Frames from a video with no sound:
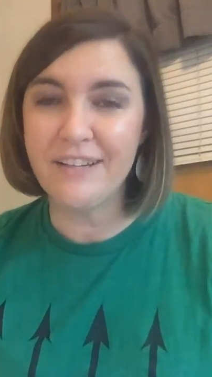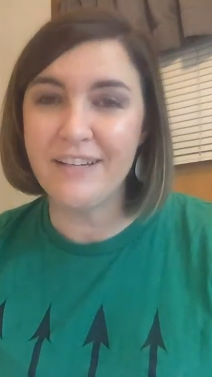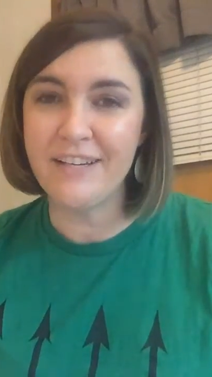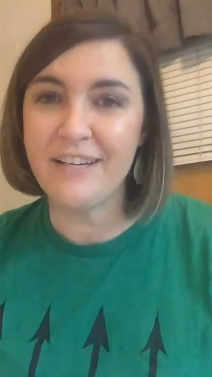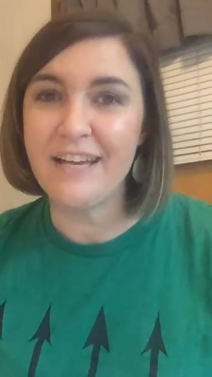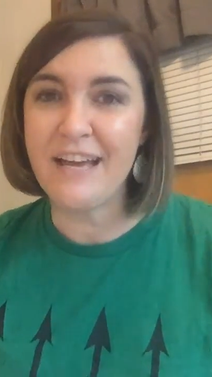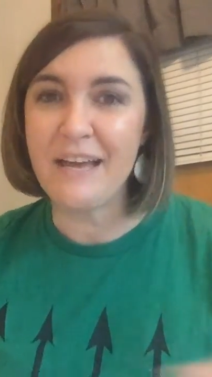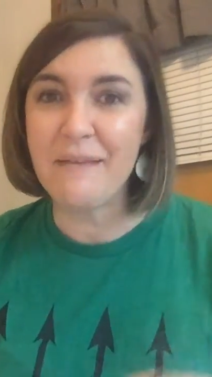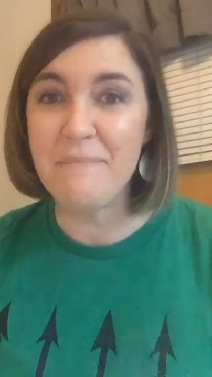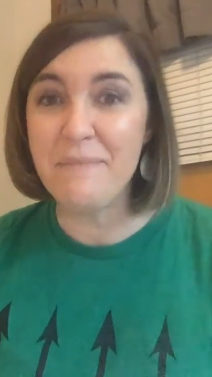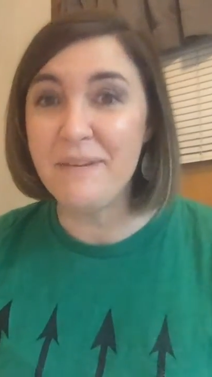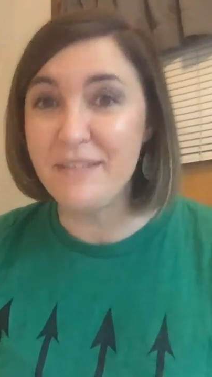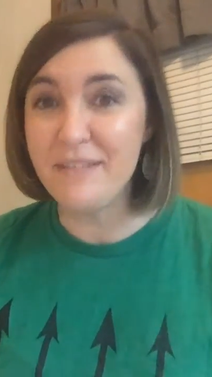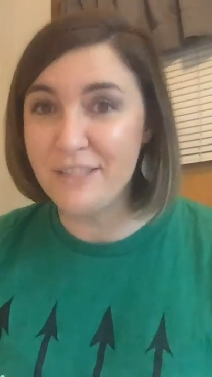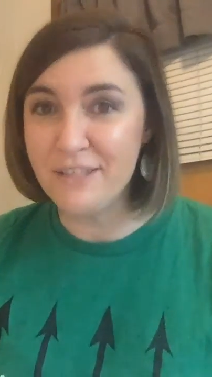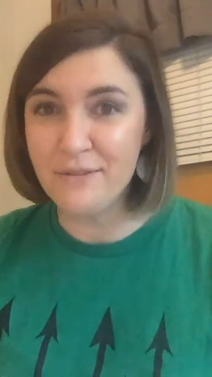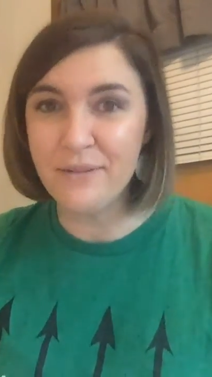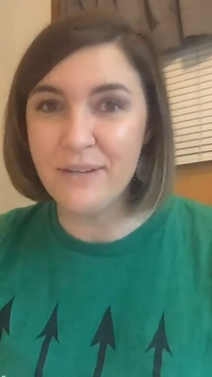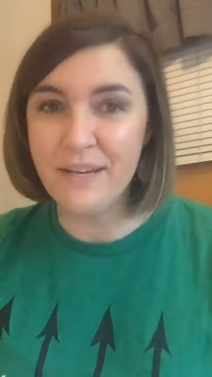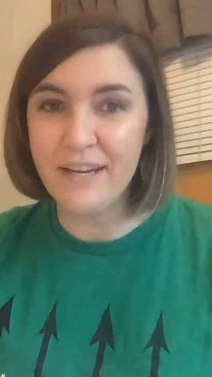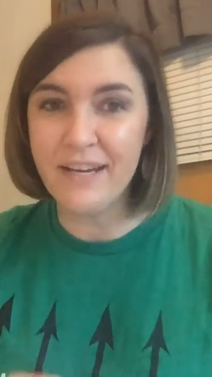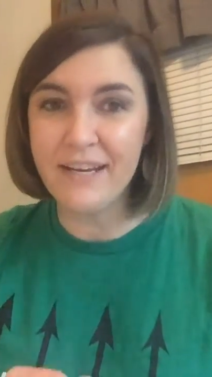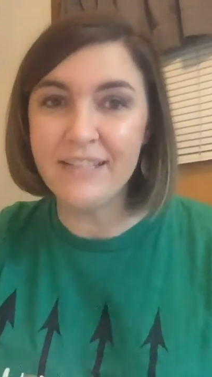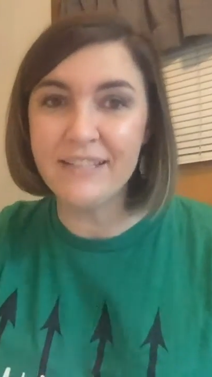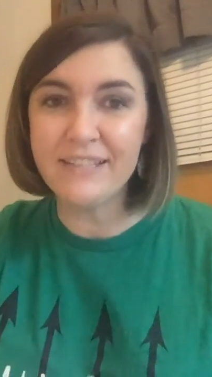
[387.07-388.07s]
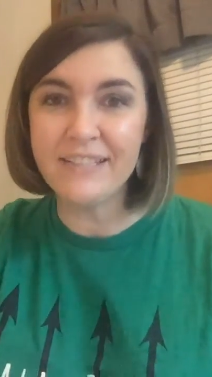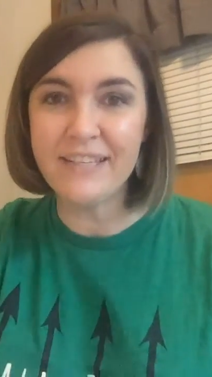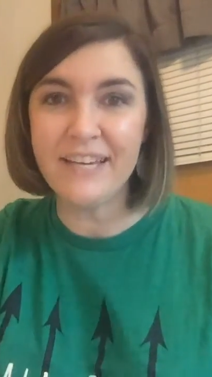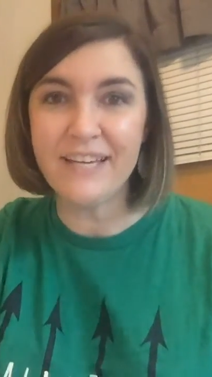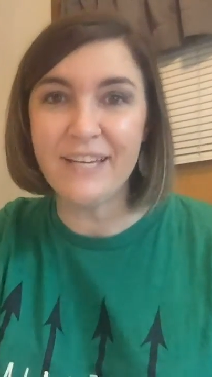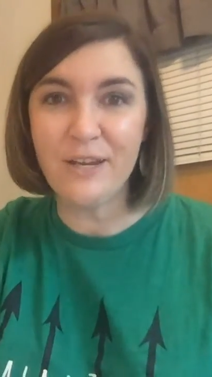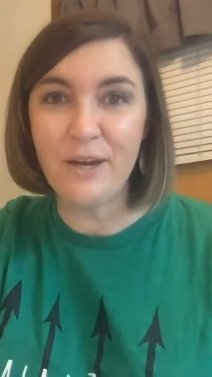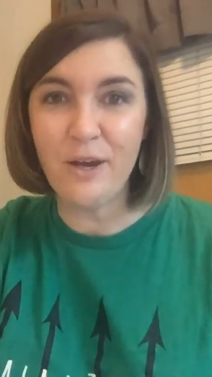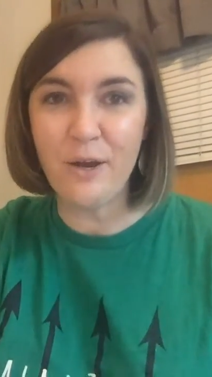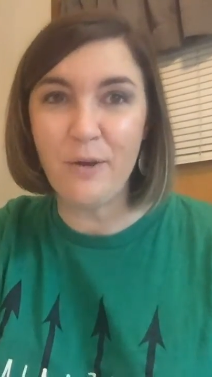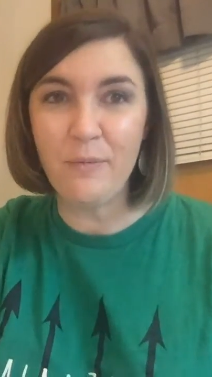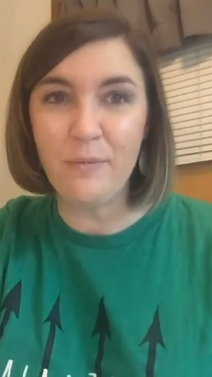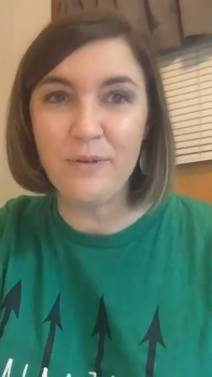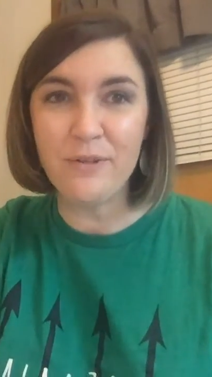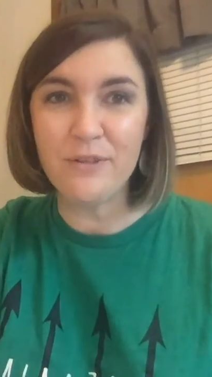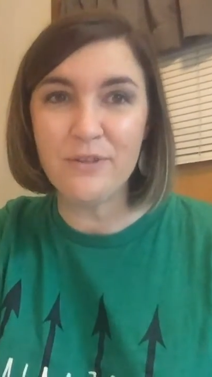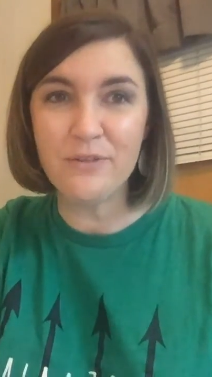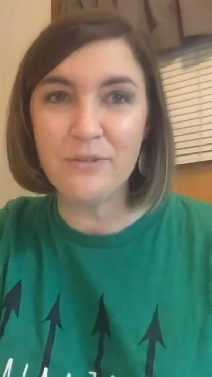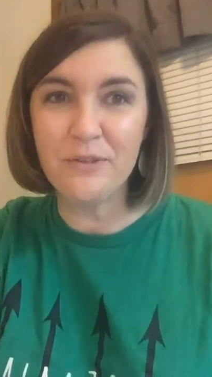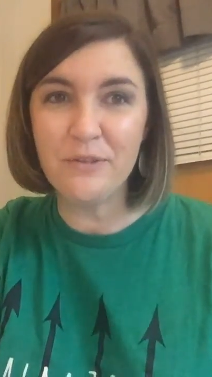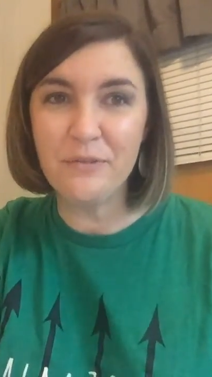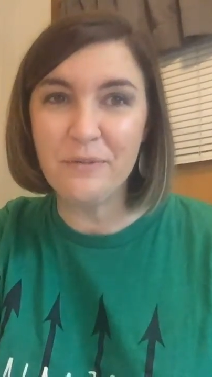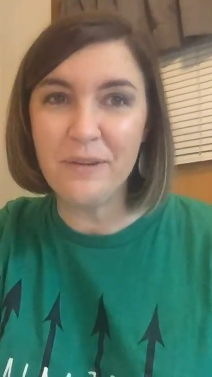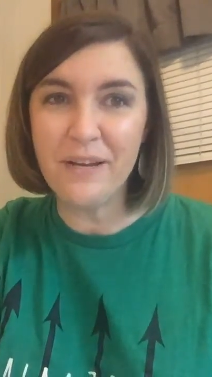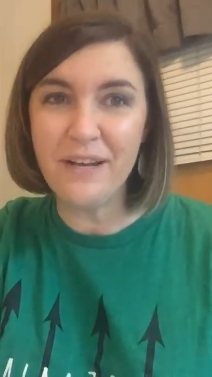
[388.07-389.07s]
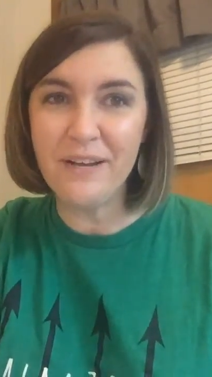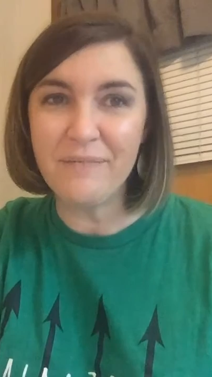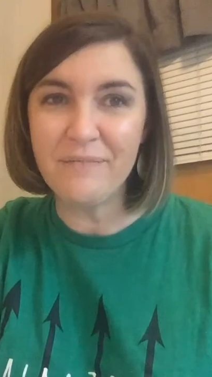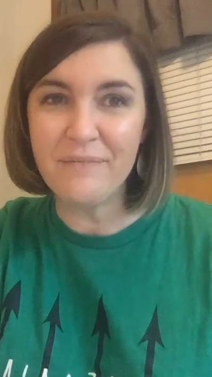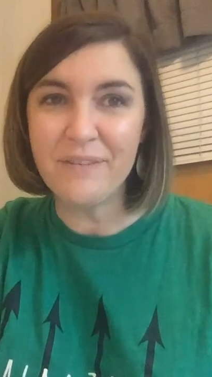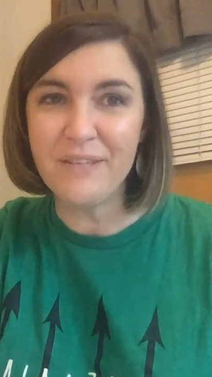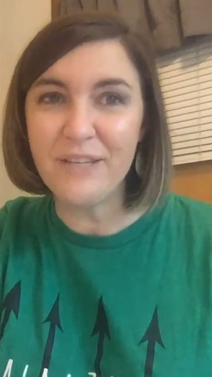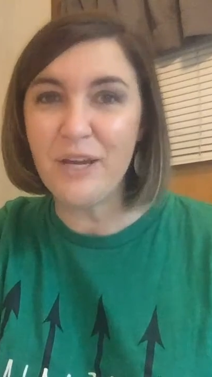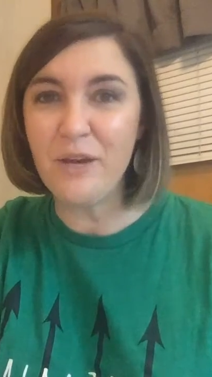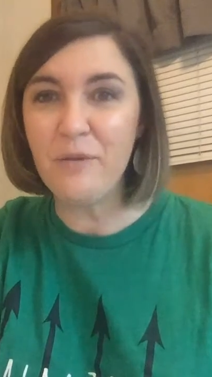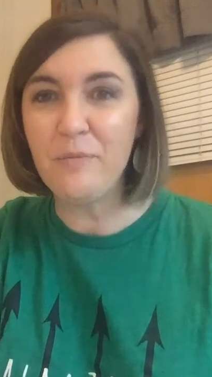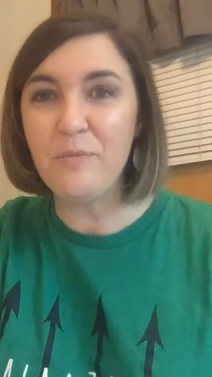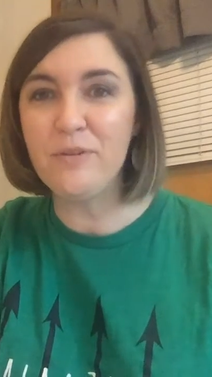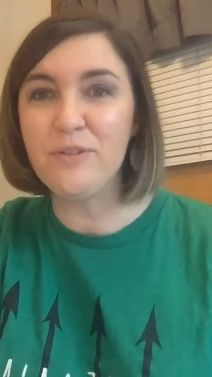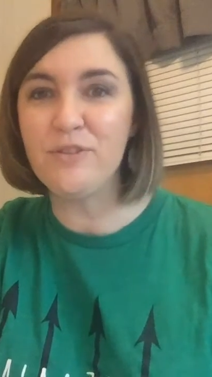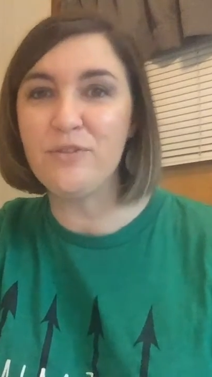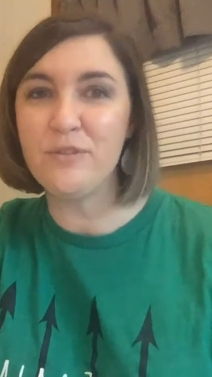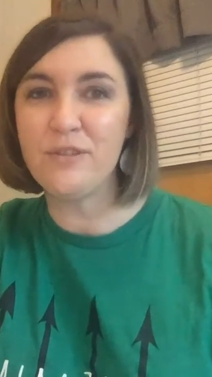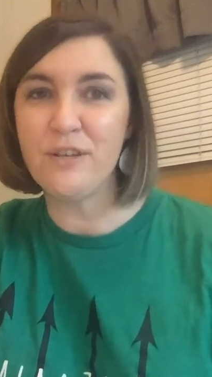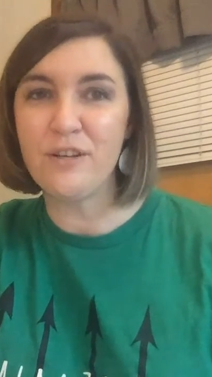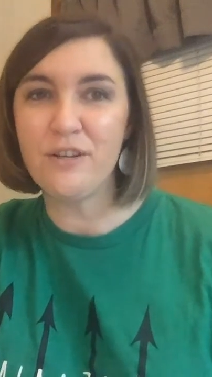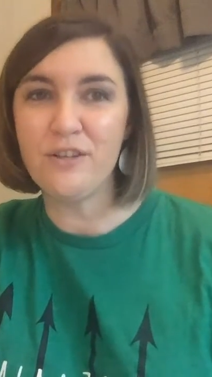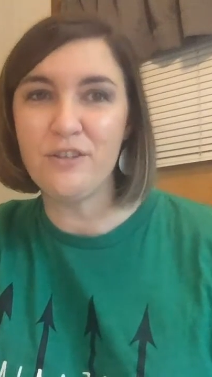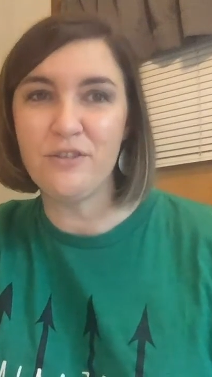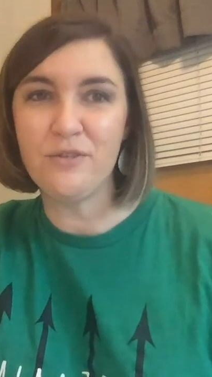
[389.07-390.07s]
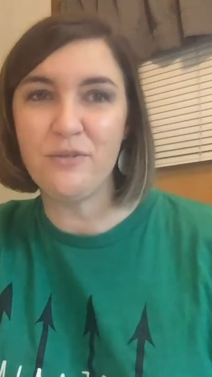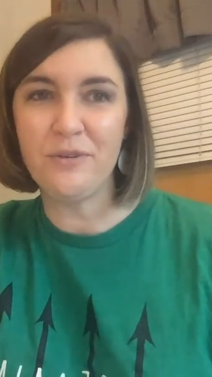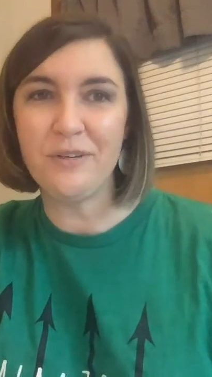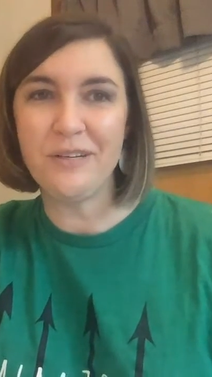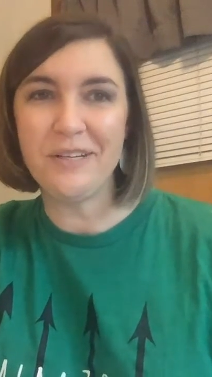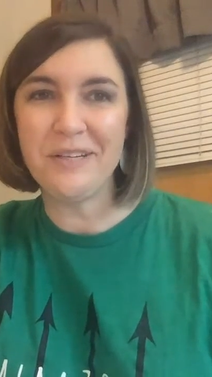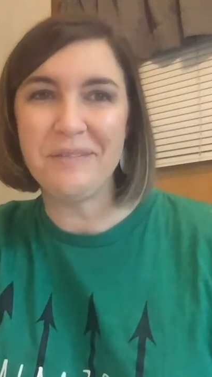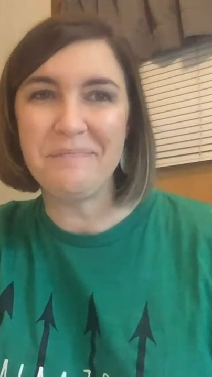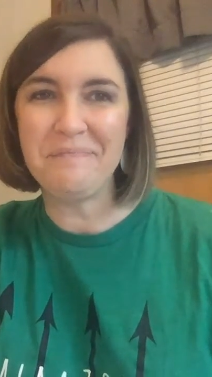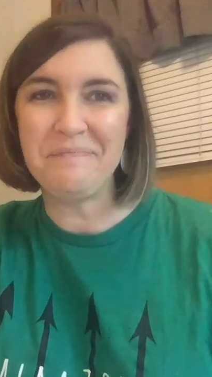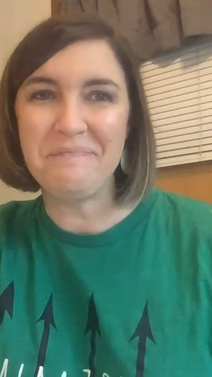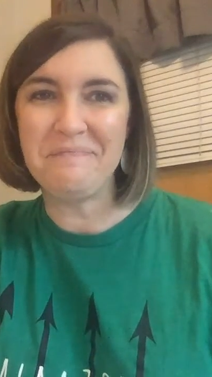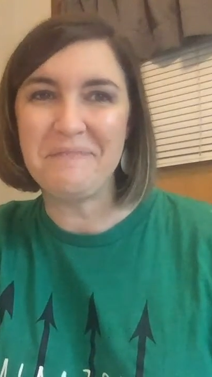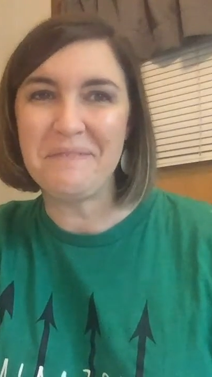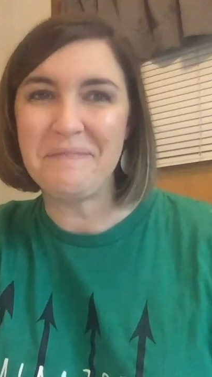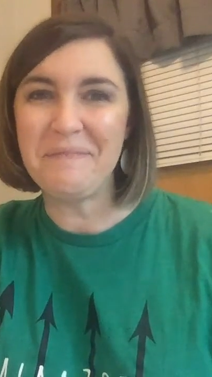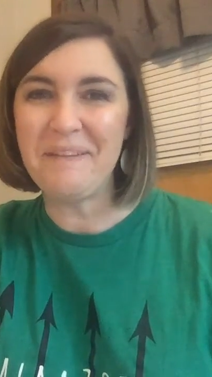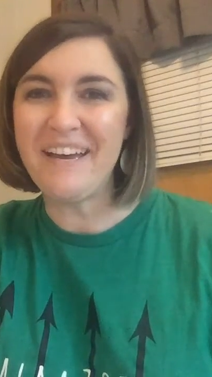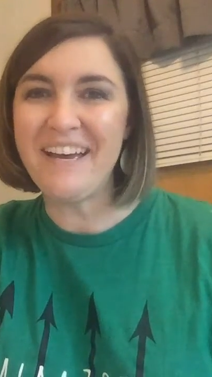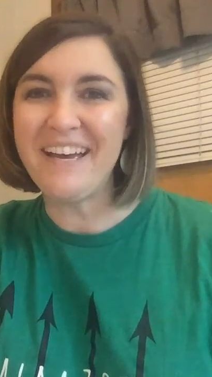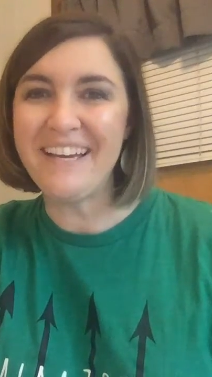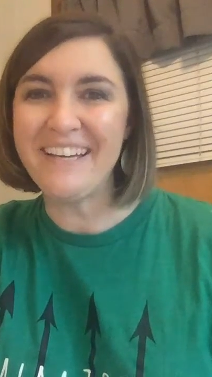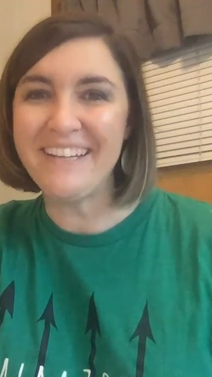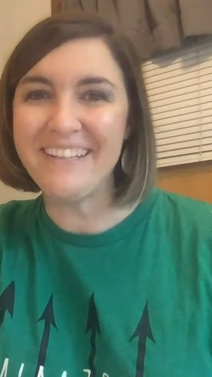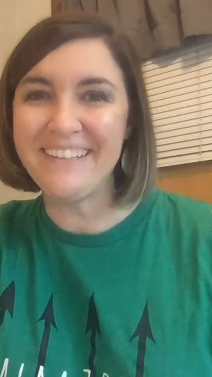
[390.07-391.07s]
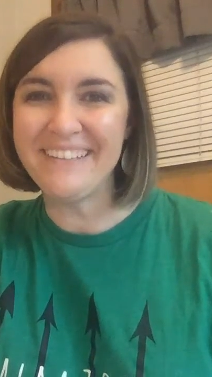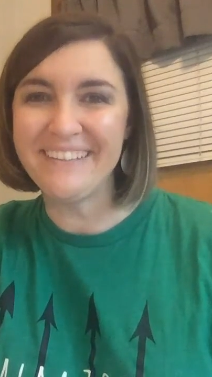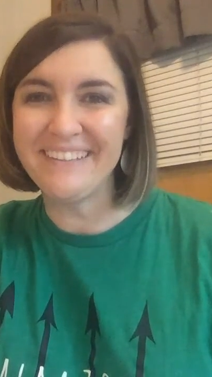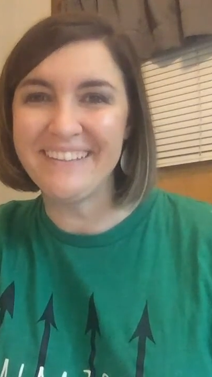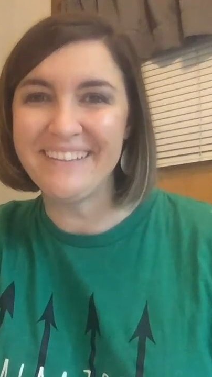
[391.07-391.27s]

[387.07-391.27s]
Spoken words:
I miss you guys and hope you're doing well and hope you enjoyed our story. Bye-bye.